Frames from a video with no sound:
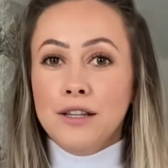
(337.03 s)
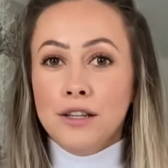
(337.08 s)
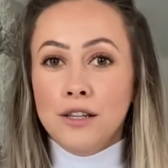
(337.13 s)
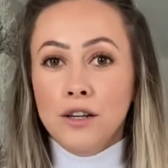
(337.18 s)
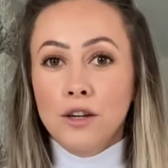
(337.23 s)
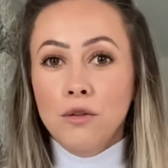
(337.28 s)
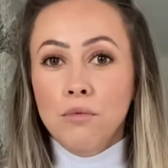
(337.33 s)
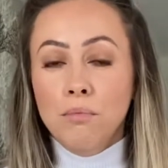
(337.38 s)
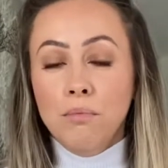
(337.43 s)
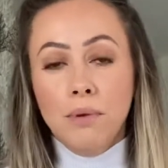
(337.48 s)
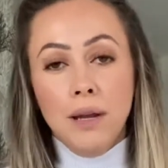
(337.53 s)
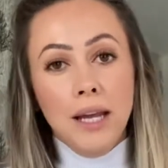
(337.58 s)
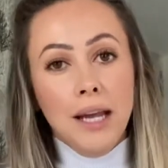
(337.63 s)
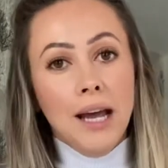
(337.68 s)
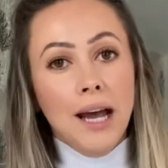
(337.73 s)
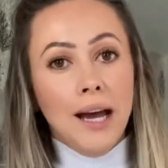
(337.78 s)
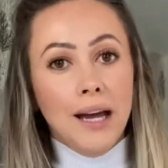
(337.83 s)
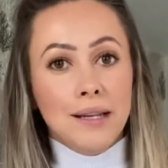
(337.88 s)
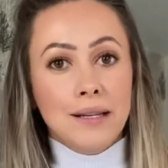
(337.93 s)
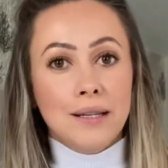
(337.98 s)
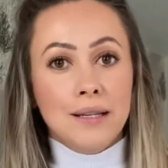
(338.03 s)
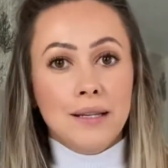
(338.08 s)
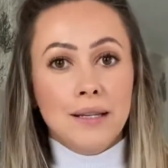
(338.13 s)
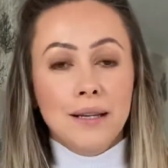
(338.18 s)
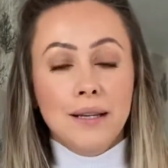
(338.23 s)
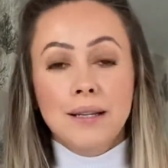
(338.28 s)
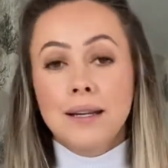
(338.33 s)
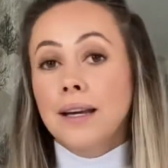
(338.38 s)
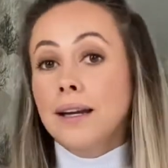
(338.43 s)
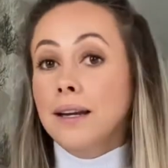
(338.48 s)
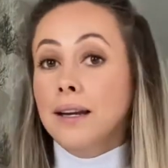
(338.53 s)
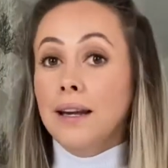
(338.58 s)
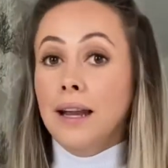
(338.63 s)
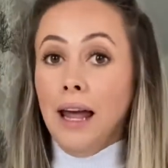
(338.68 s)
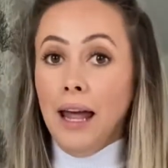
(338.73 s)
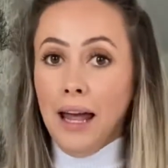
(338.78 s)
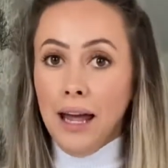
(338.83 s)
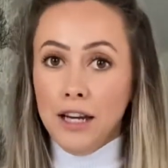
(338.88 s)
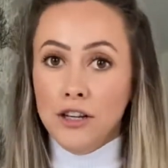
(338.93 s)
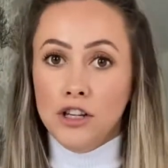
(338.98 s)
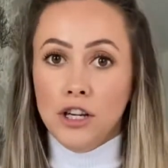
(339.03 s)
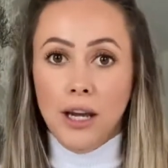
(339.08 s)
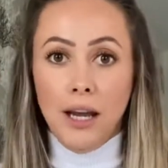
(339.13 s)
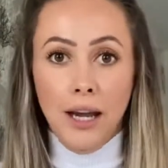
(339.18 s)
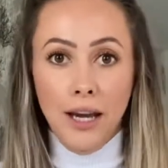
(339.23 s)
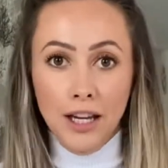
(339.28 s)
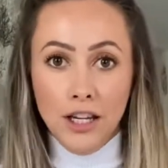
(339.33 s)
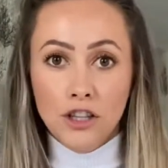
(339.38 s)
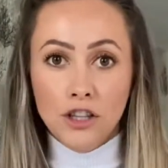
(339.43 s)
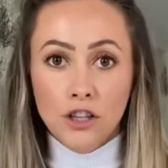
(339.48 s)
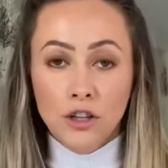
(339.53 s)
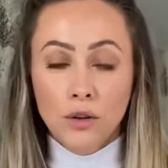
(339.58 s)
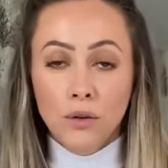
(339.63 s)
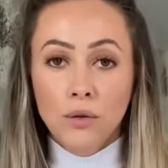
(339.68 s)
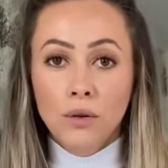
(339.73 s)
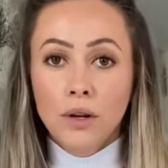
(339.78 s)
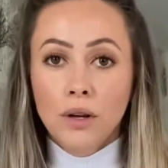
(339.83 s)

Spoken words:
to be answered in an educational